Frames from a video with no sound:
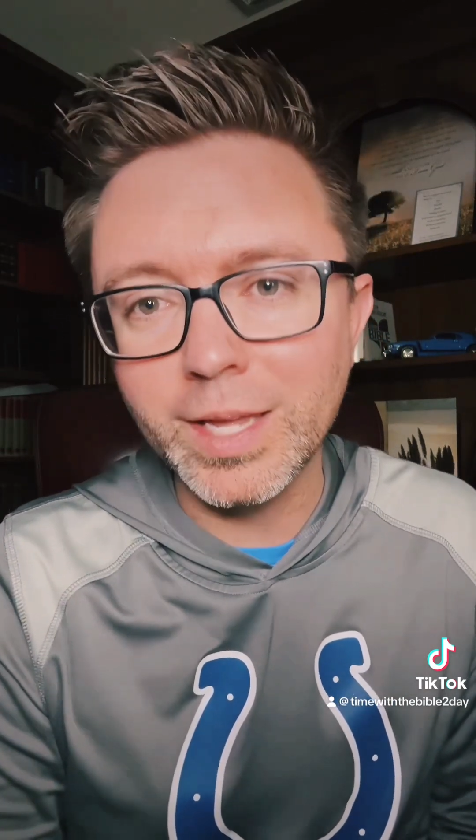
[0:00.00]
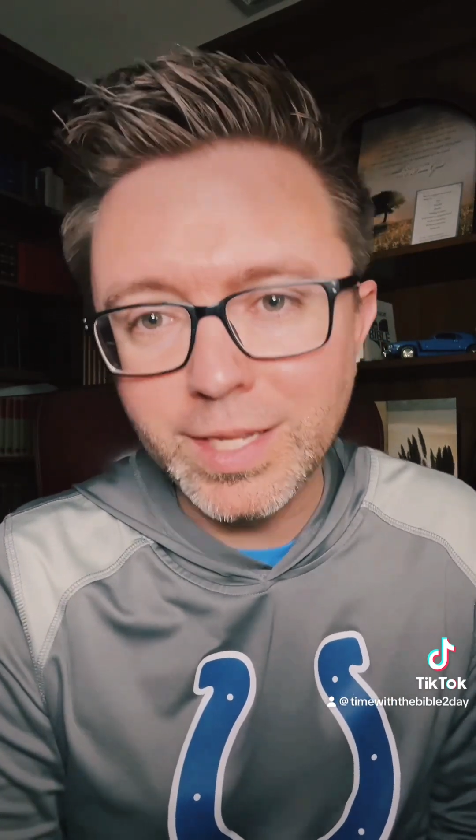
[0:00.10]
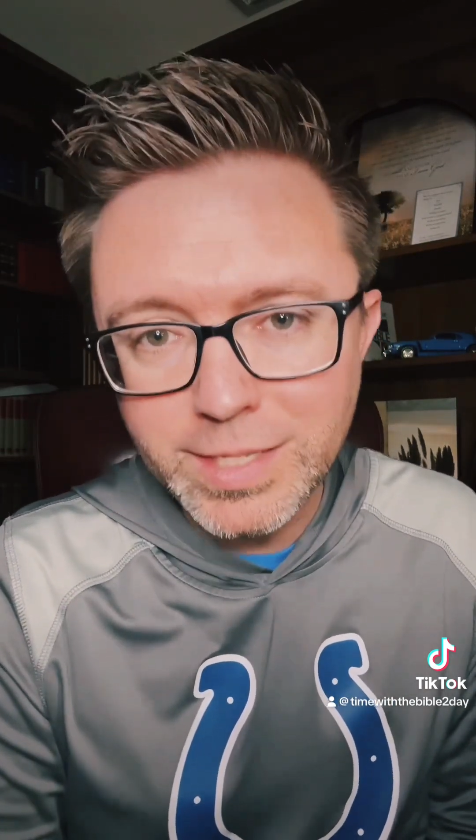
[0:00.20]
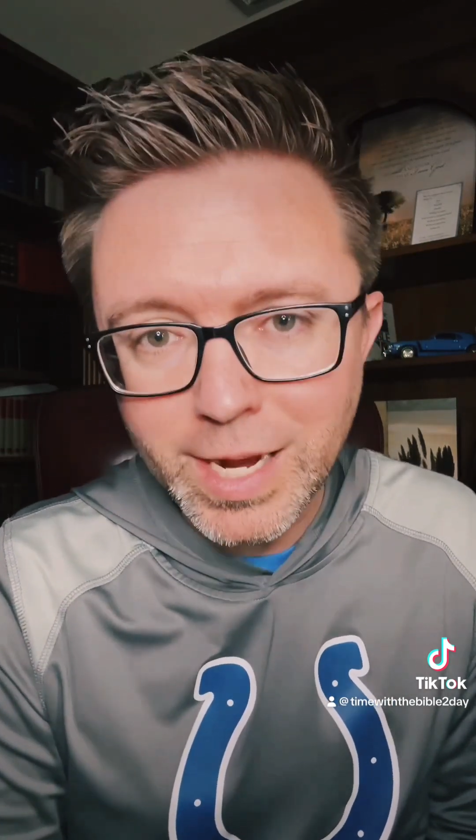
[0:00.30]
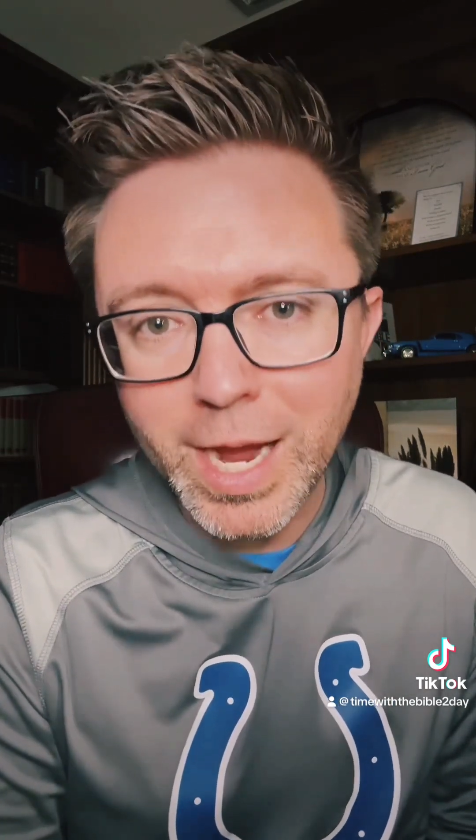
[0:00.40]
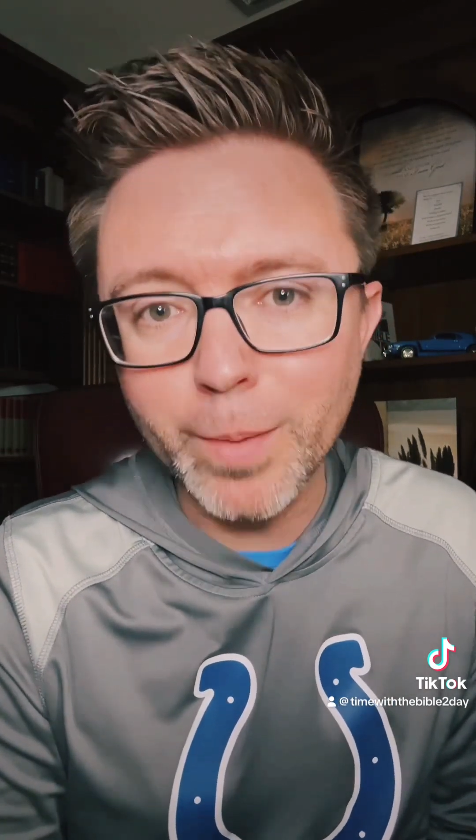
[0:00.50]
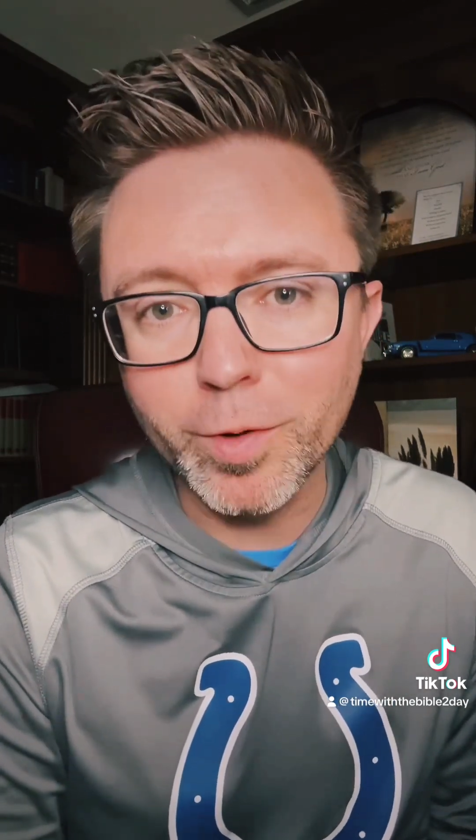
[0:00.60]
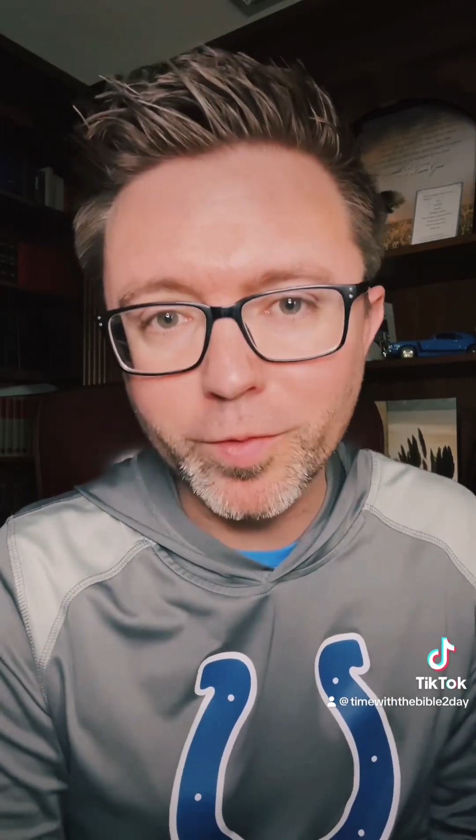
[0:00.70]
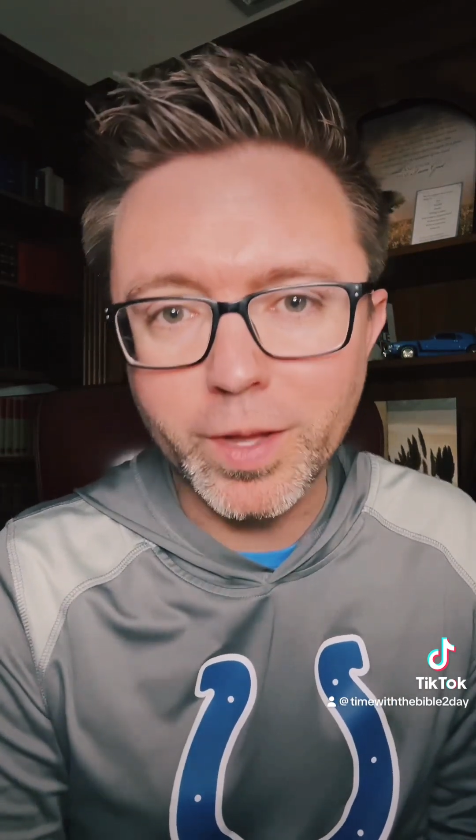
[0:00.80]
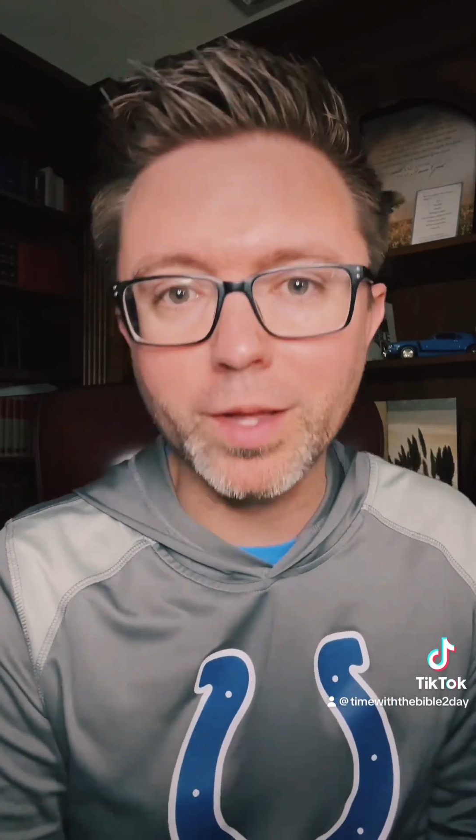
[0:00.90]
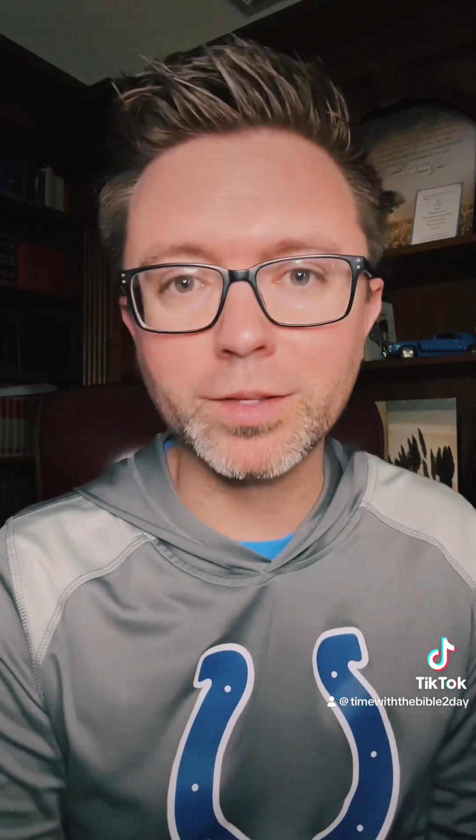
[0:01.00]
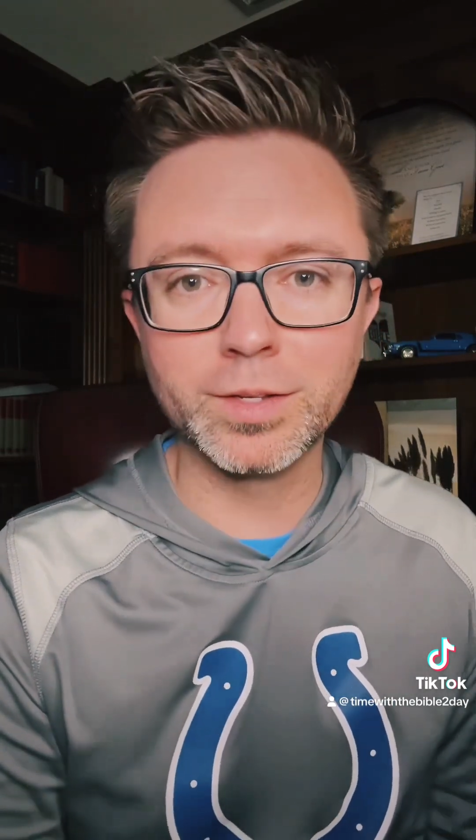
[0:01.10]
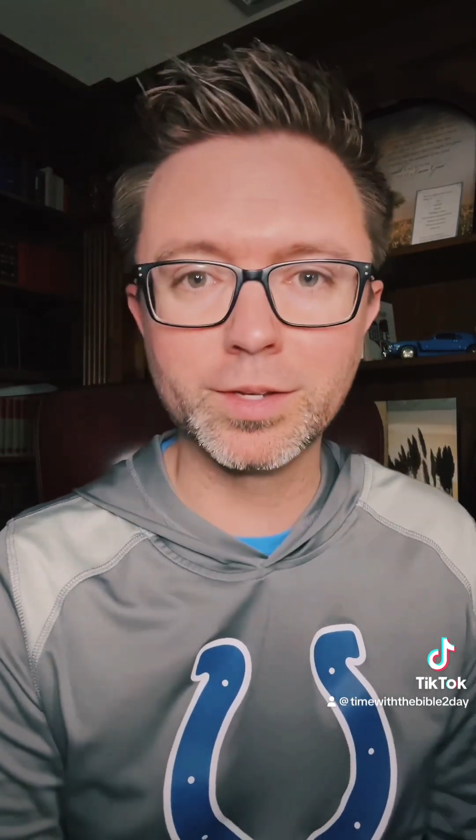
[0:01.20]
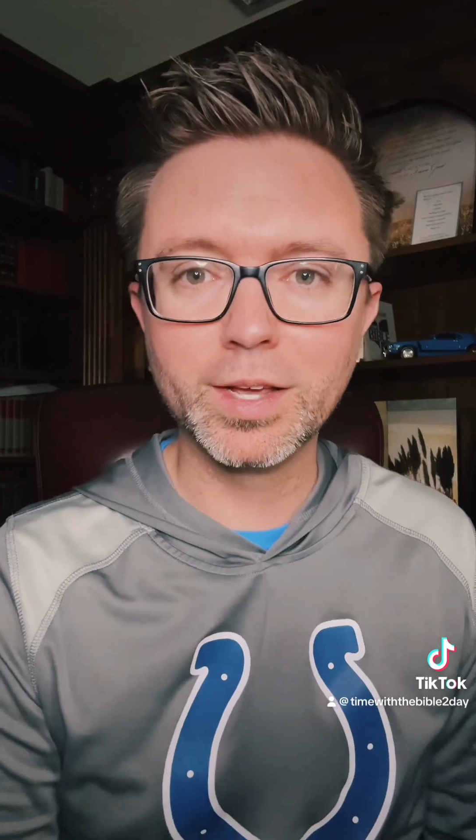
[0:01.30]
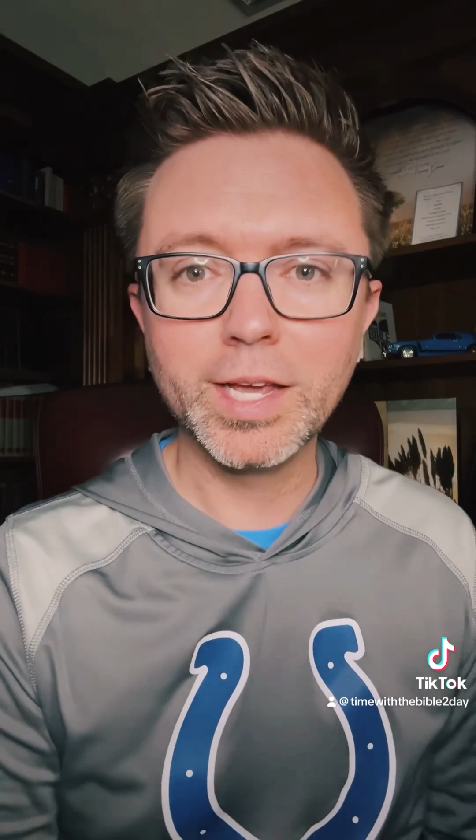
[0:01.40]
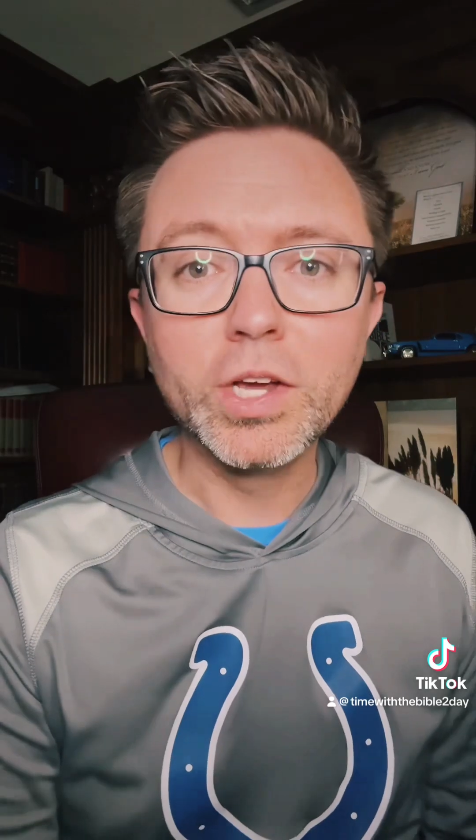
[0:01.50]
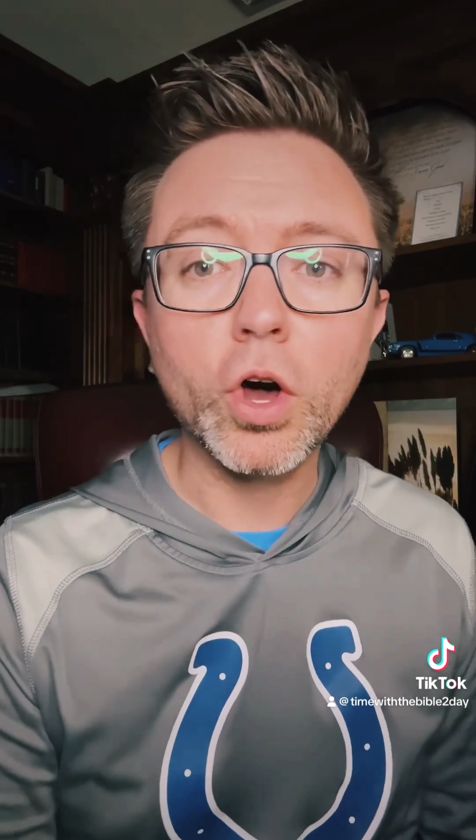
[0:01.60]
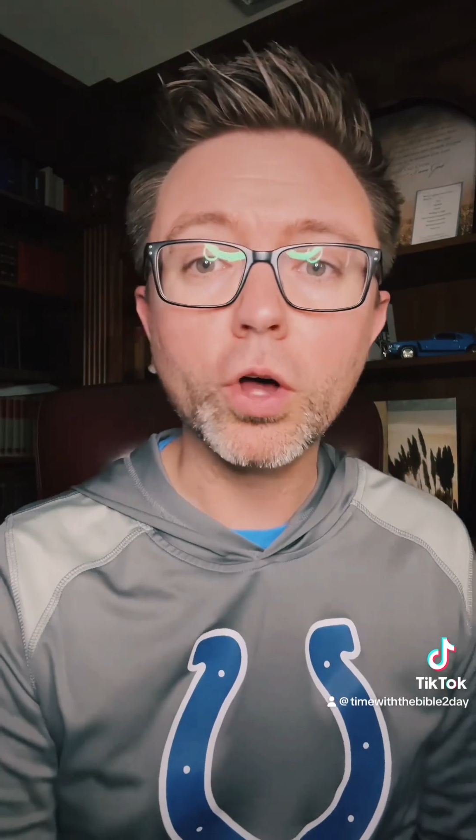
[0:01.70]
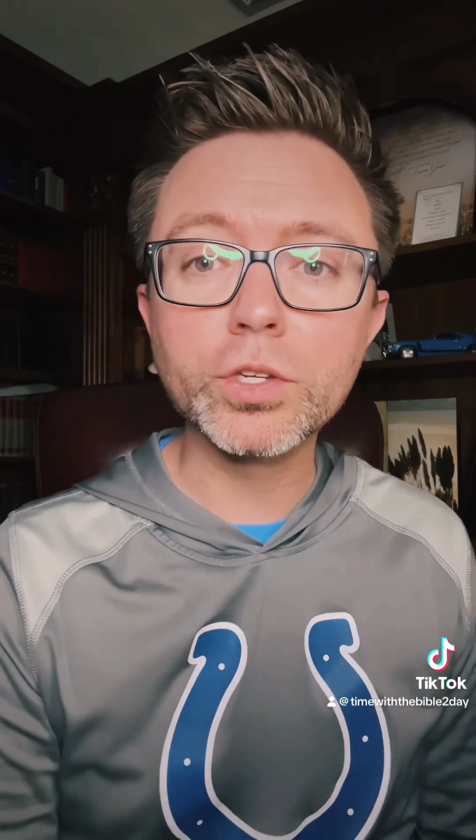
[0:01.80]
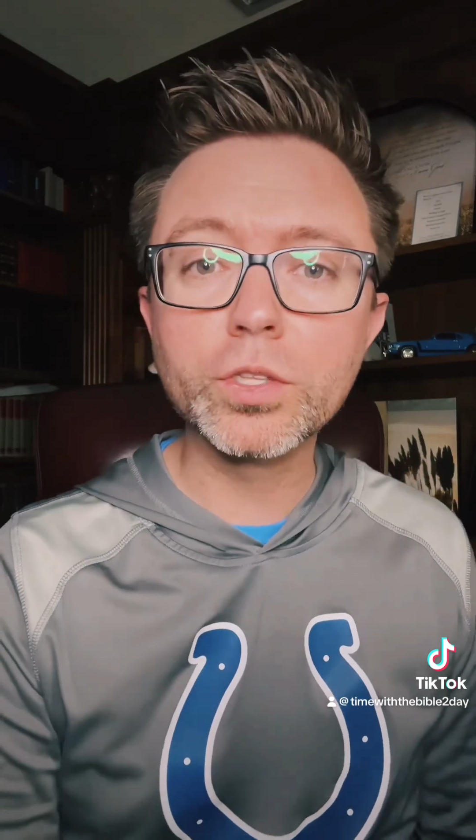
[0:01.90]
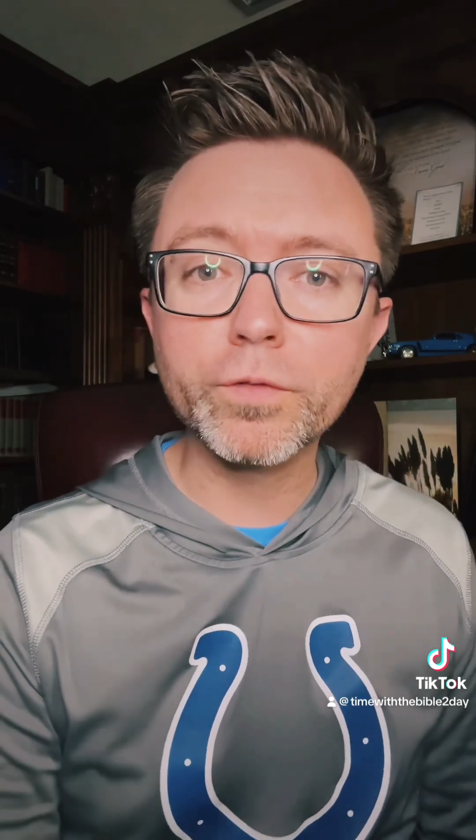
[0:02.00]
end time event. He calls the